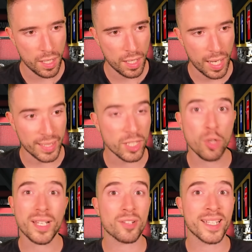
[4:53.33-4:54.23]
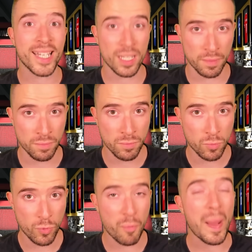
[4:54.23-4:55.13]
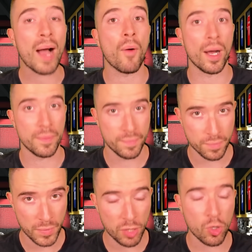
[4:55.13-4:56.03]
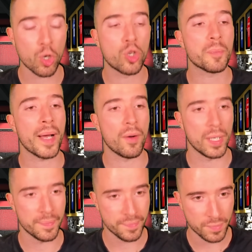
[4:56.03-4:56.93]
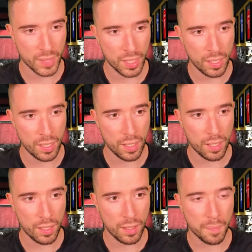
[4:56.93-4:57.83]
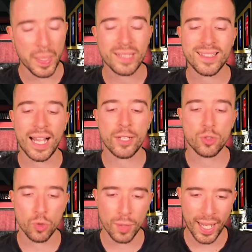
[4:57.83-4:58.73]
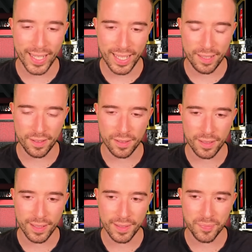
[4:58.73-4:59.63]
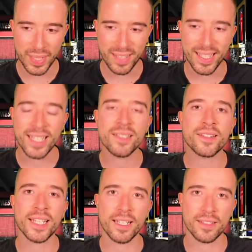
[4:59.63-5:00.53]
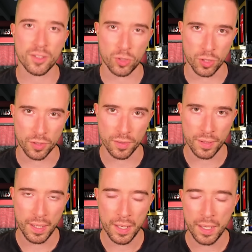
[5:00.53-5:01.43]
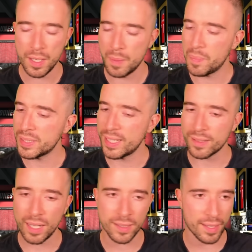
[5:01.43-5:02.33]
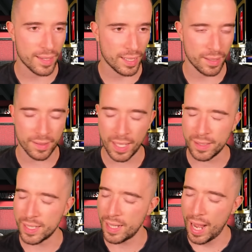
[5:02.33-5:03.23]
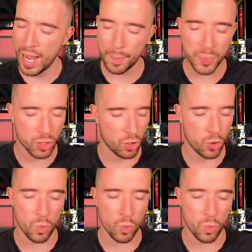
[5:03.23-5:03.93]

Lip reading: and he knows how to hit them with power. He's got good power. But I do like his His instinct is good, but there's other things that need absolute